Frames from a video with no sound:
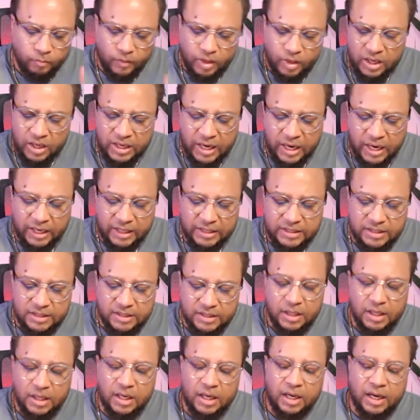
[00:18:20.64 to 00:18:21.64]
Now let's,
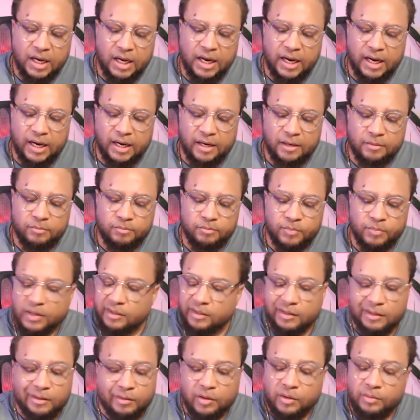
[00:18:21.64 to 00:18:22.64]
uh,
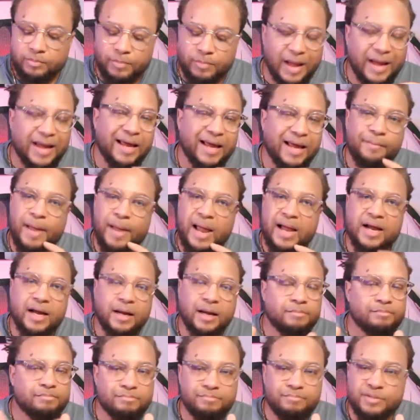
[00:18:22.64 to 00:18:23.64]
I got to back
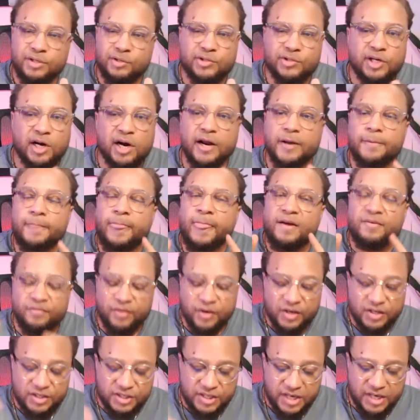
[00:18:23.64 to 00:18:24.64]
up. So sorry.
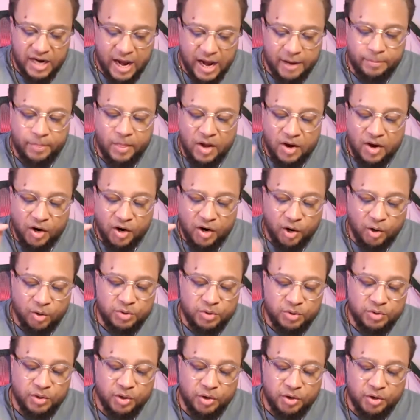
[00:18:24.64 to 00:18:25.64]
Verse nine, go
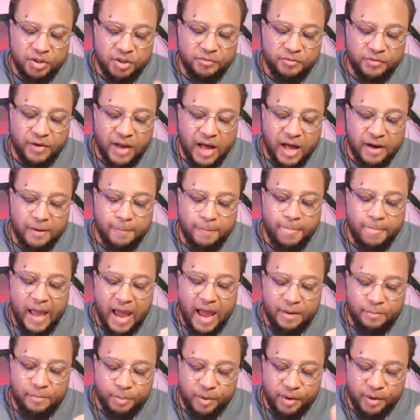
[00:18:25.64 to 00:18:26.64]
to, go to the flock
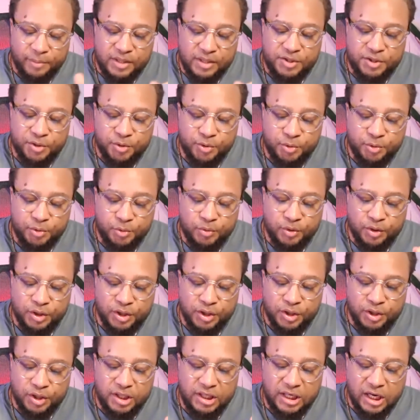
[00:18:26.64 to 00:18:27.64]
and bring me two
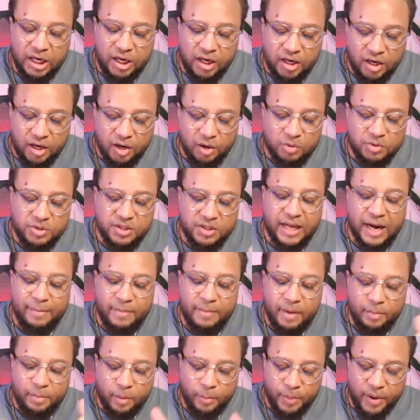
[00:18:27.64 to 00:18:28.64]
good young goats so that I
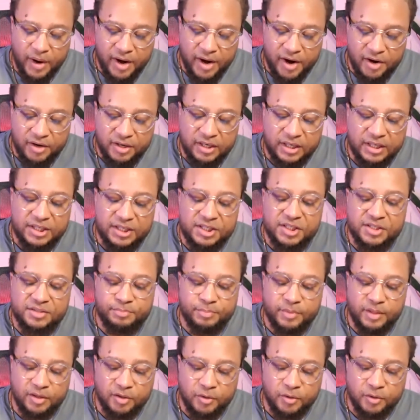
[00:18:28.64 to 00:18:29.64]
may prepare delicious
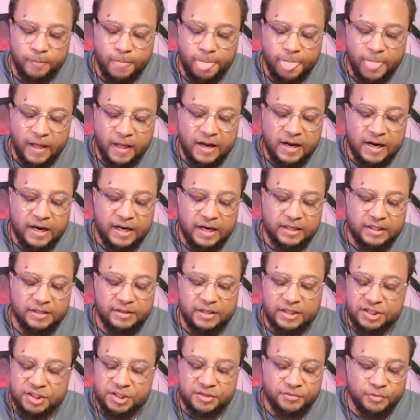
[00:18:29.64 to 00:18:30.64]
meal, uh,
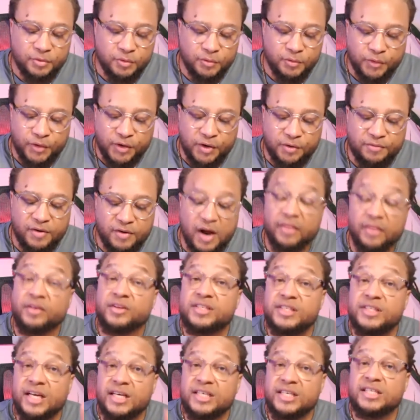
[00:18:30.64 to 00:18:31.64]
delicious food for your father,
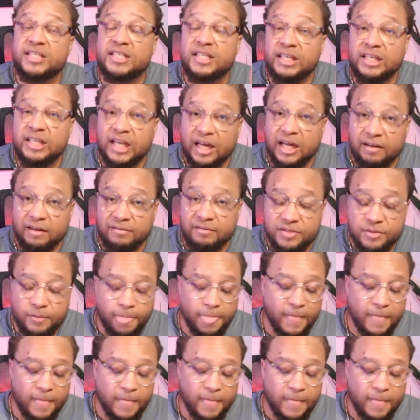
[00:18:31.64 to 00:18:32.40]
such as he loves.